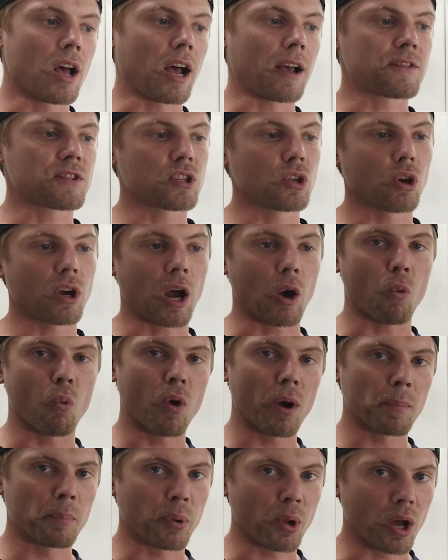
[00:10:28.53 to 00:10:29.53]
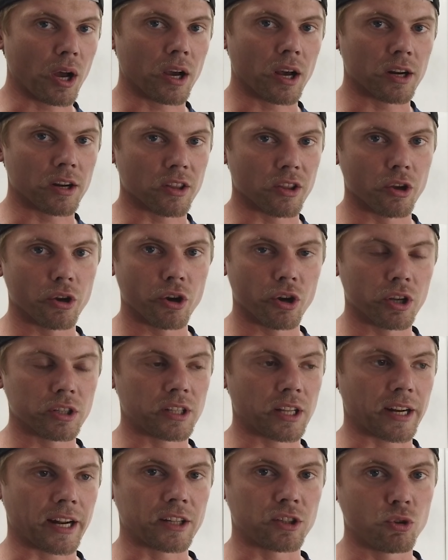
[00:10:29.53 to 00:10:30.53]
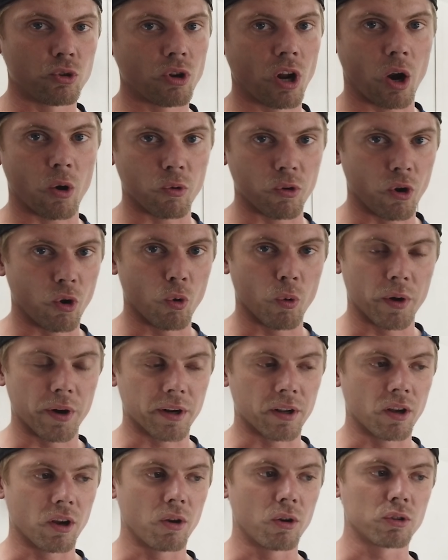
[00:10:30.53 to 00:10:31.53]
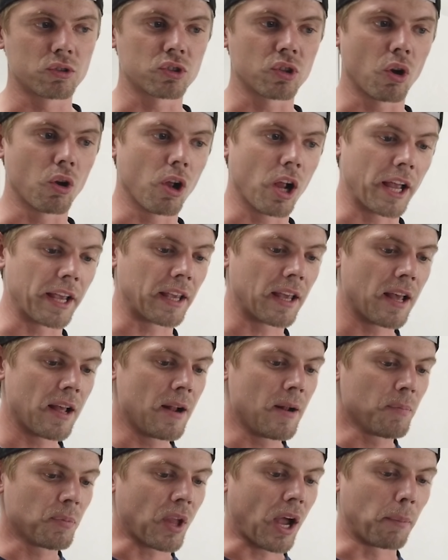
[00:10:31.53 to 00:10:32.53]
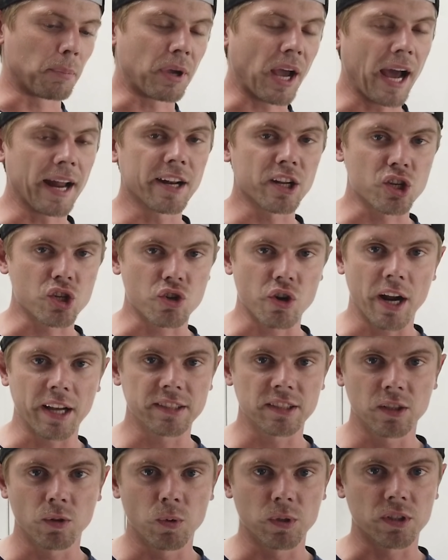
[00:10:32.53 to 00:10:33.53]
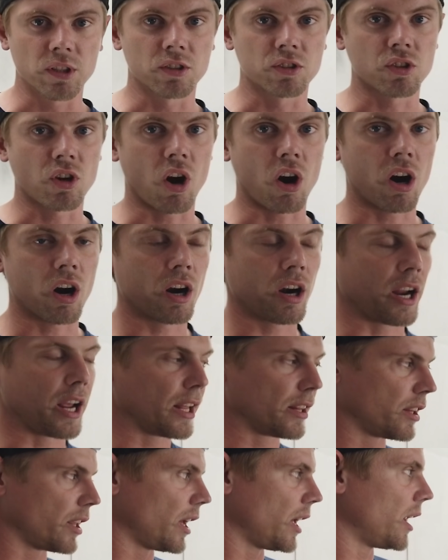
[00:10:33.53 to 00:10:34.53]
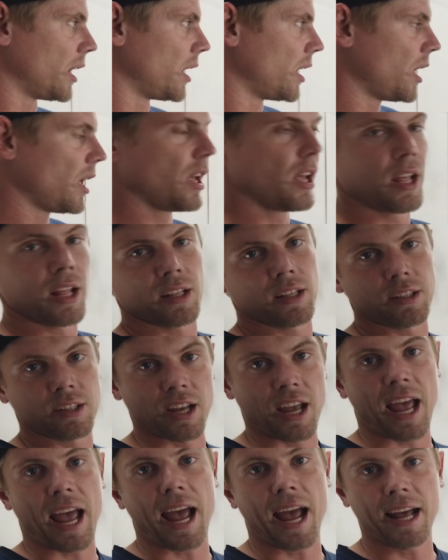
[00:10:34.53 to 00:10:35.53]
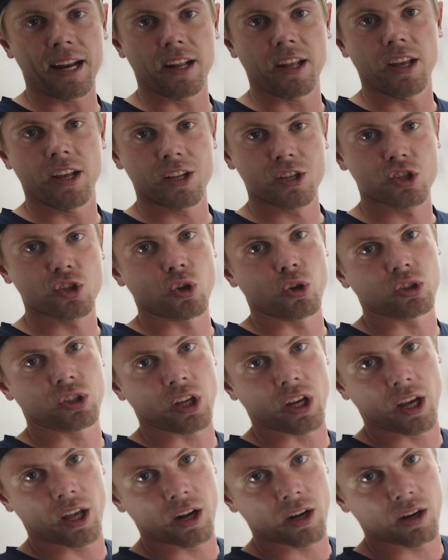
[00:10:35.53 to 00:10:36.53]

I still got one plug under the hood that I do not know where it goes. So like, I'm kind of stressing with this car, and then to add insult to